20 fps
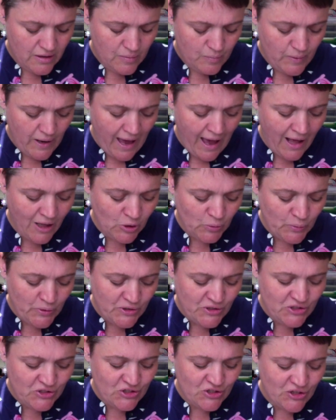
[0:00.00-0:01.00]
but help
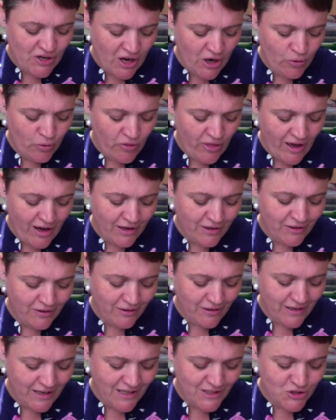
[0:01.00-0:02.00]
us to know that
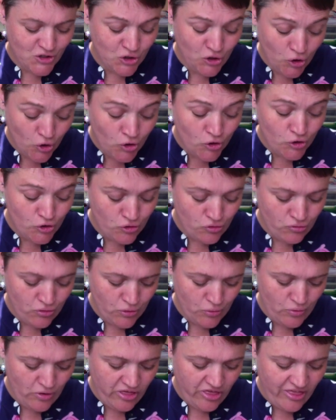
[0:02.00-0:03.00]
it's your
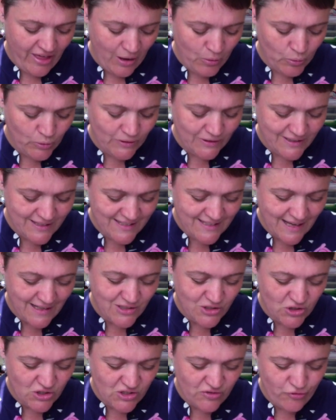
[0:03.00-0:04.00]
truth that will
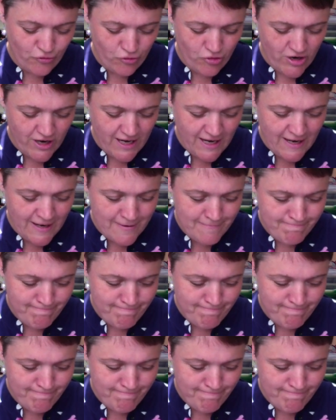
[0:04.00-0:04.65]
set us free.